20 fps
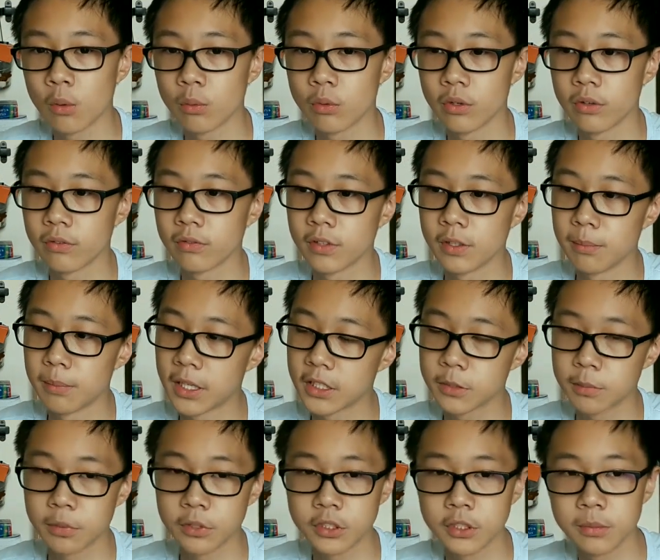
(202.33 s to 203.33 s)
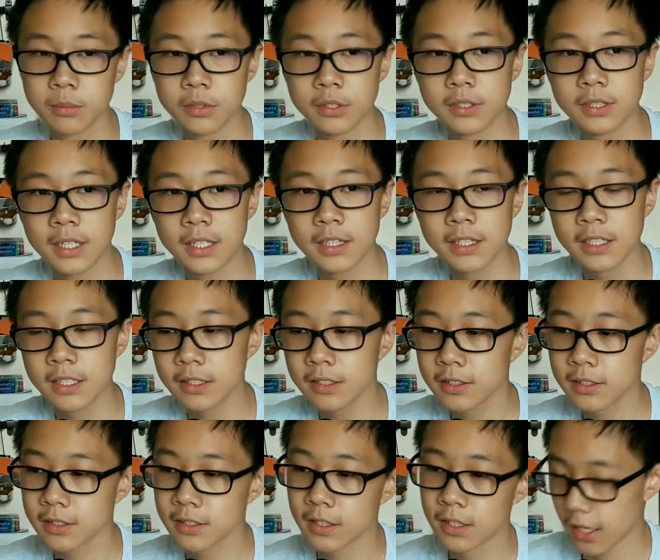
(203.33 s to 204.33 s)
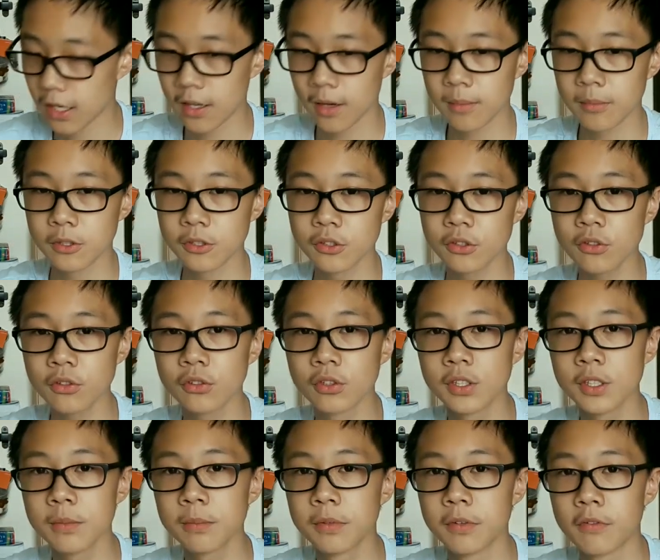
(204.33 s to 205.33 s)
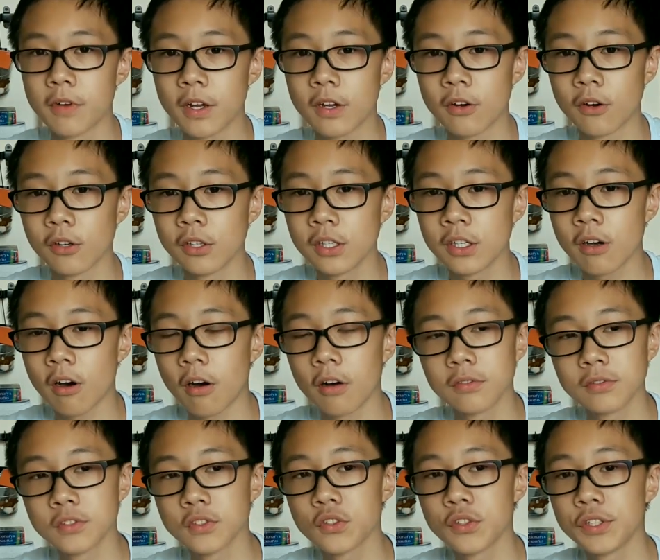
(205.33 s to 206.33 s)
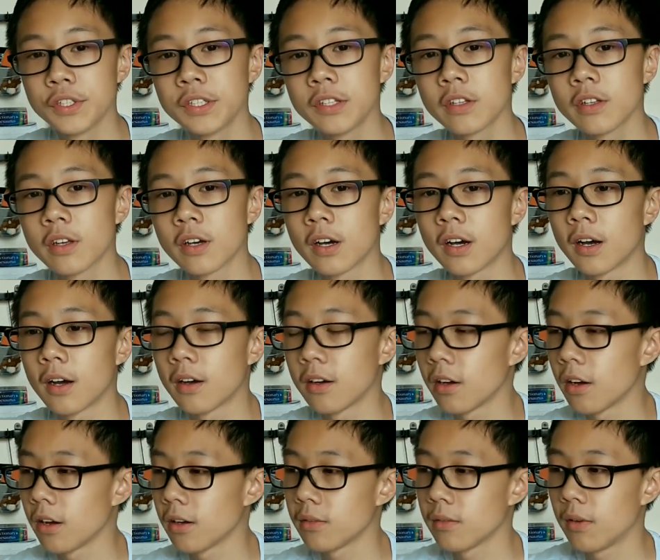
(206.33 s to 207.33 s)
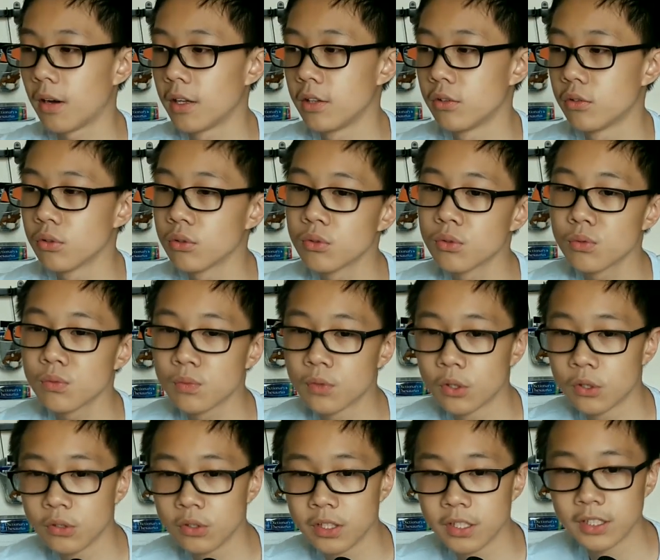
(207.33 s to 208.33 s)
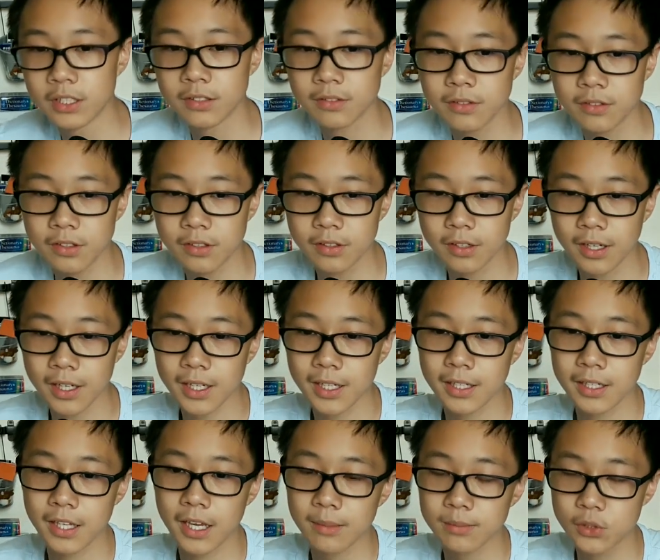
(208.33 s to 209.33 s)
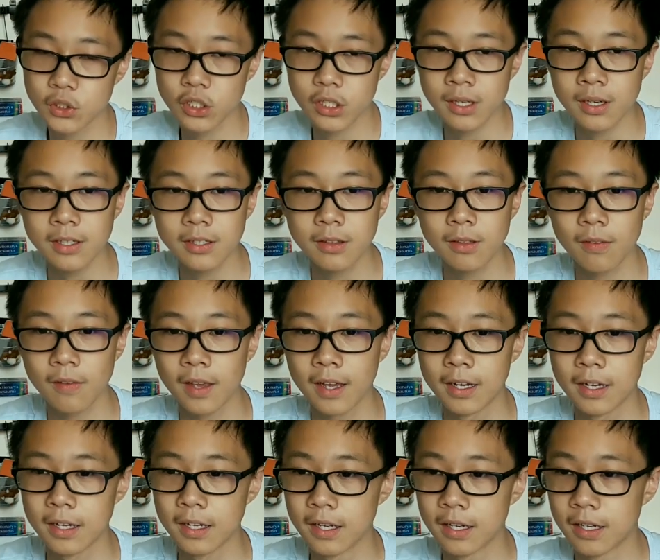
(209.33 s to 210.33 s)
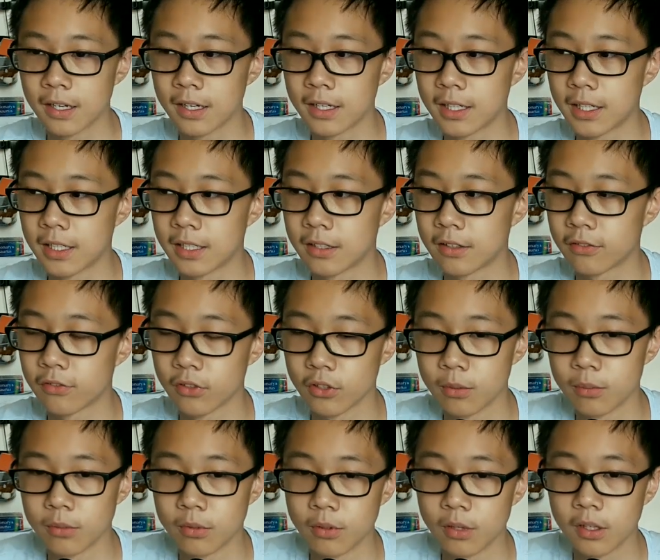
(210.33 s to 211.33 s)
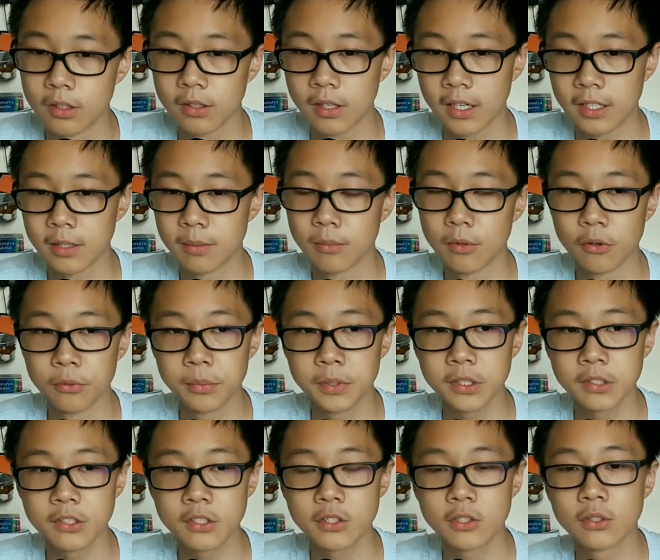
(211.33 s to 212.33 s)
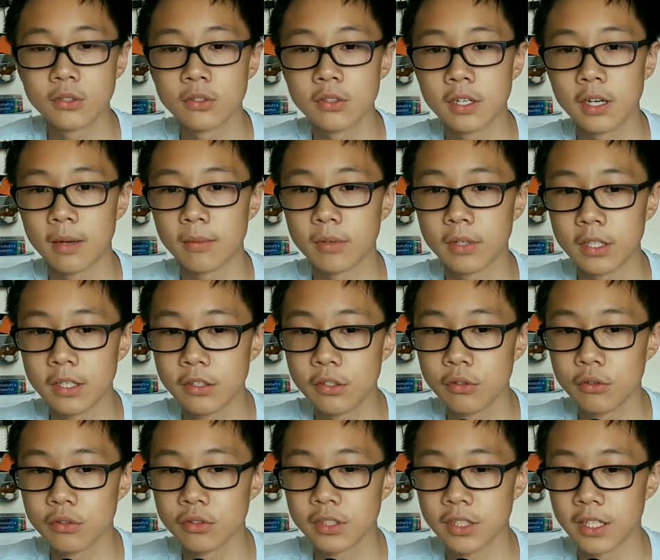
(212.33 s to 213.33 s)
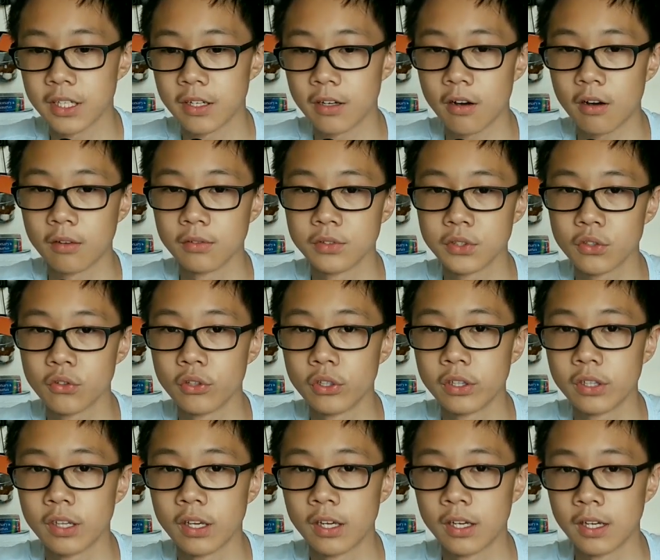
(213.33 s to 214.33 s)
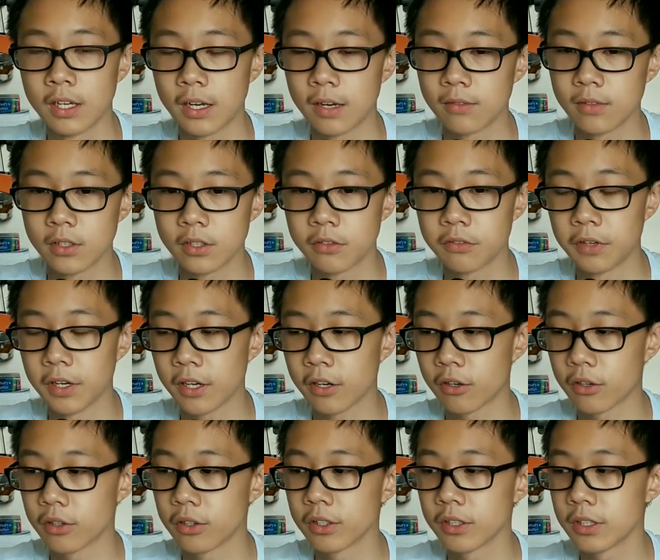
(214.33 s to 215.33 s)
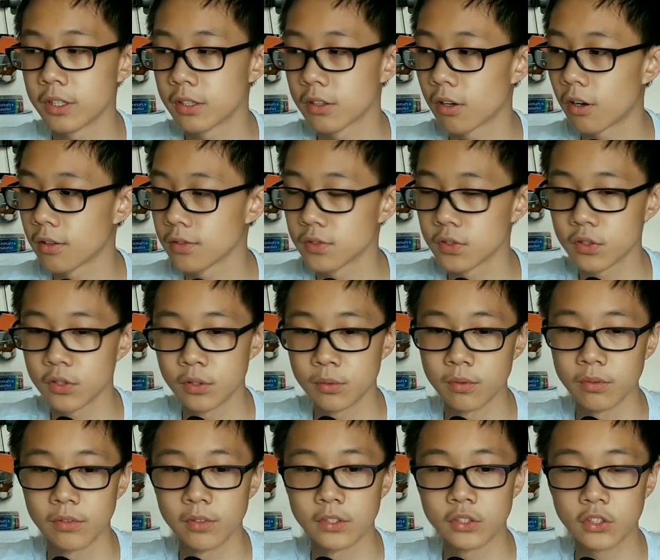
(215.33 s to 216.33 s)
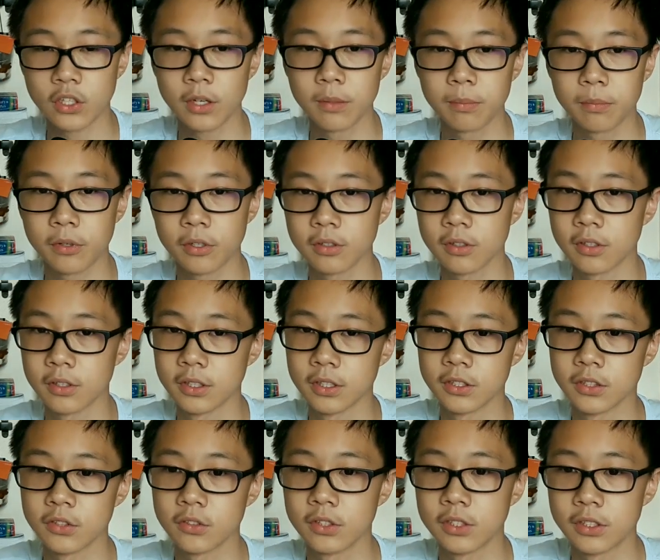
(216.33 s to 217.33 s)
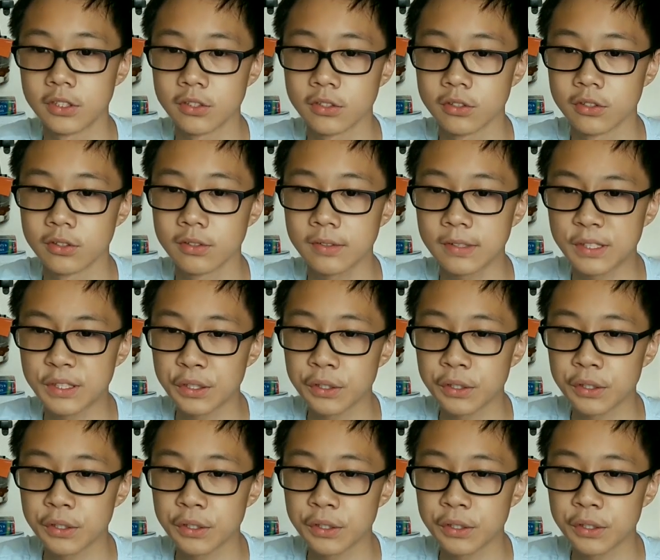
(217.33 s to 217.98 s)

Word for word: with the best possible settings and I'm also gonna be recording off screen uh, I, I don't own a uh, capture card uh, for the uh, at the moment so I'm gonna use a off screen I'm gonna record in off screen with a tripod on the screen so